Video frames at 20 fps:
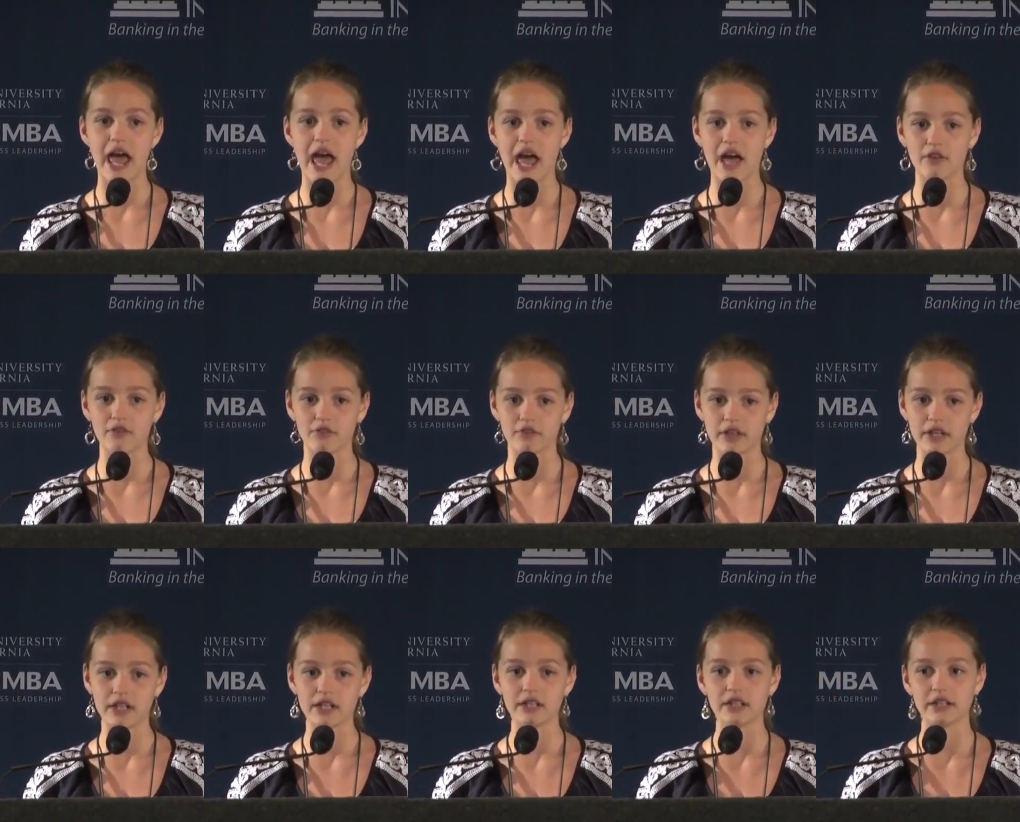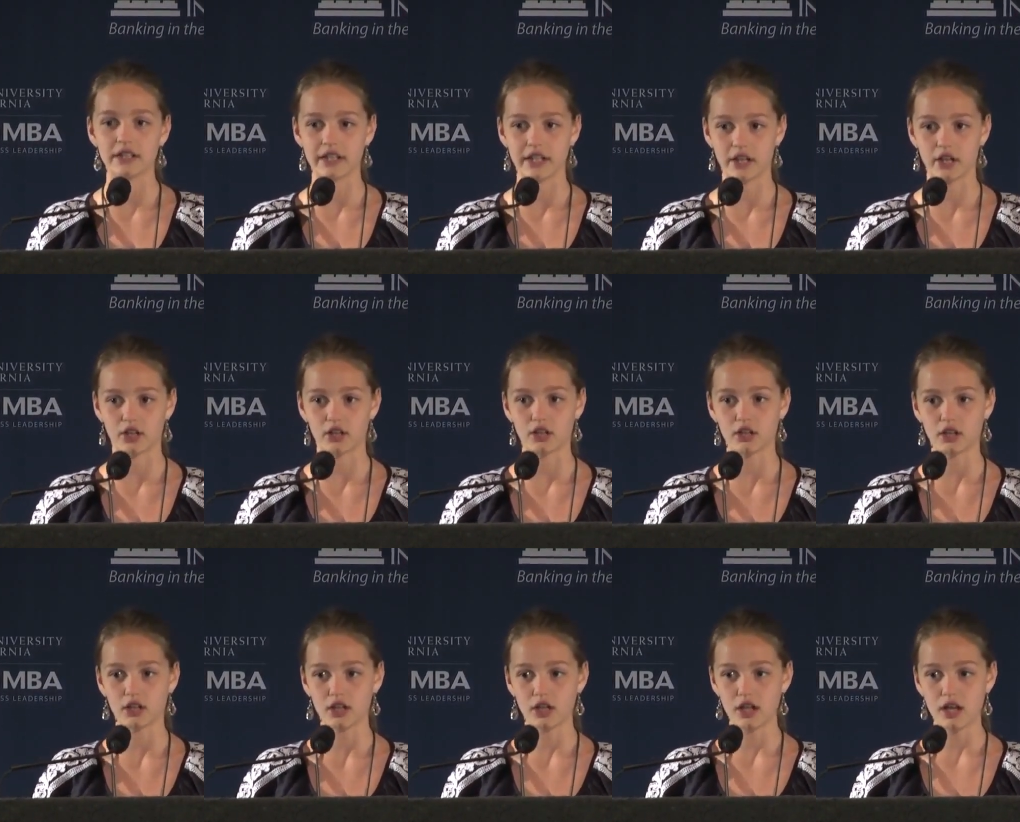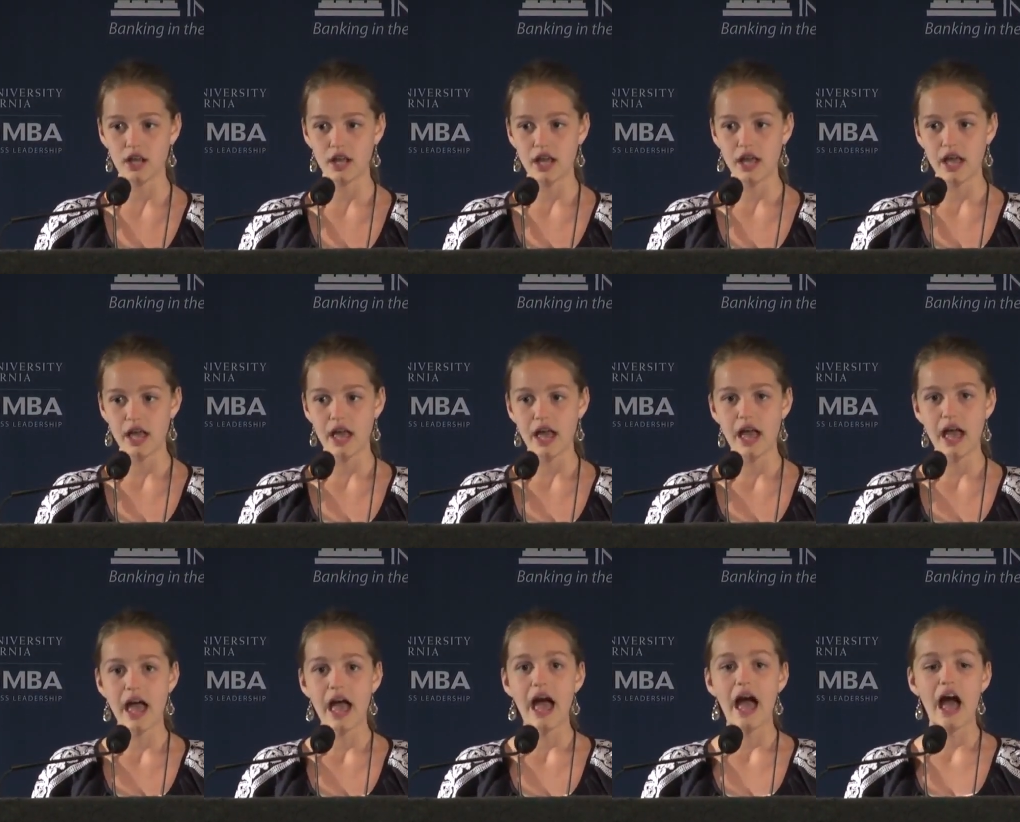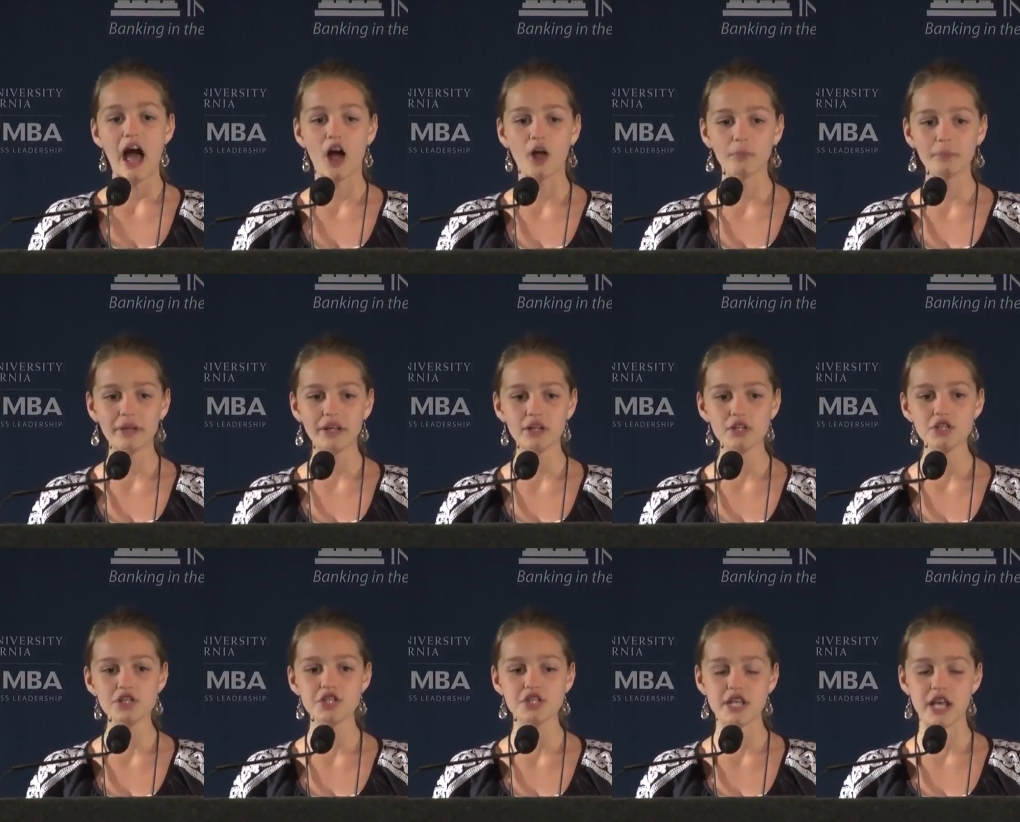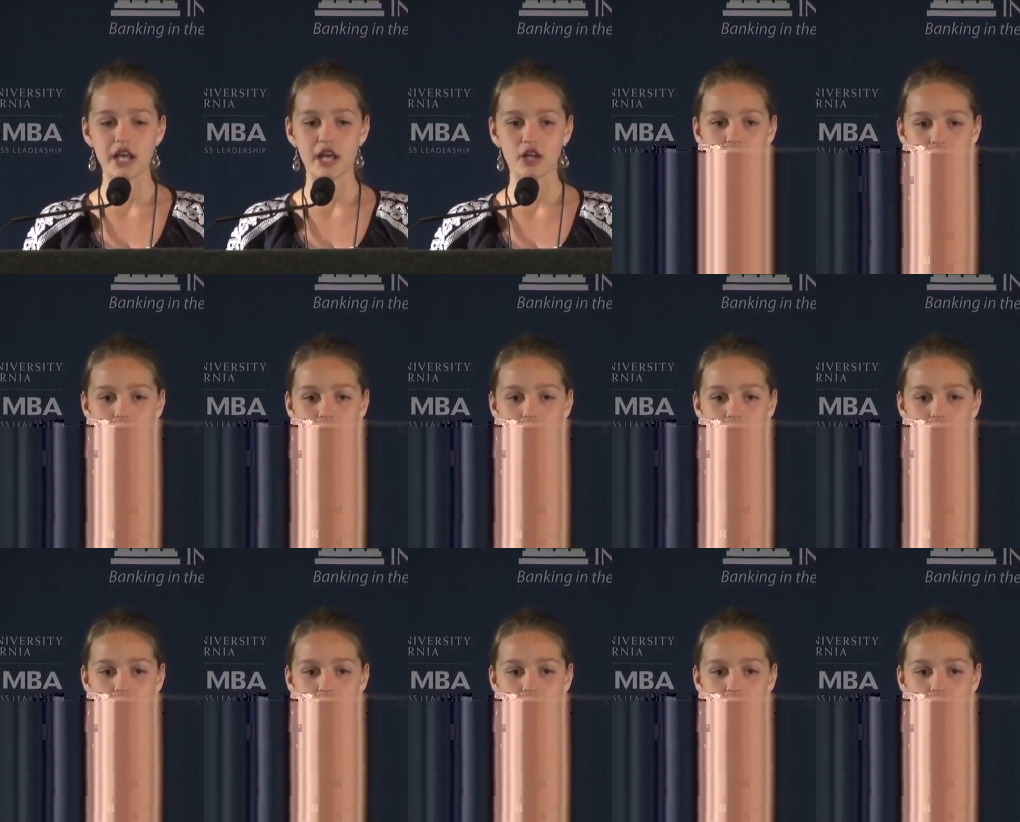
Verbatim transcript: every year. Help me understand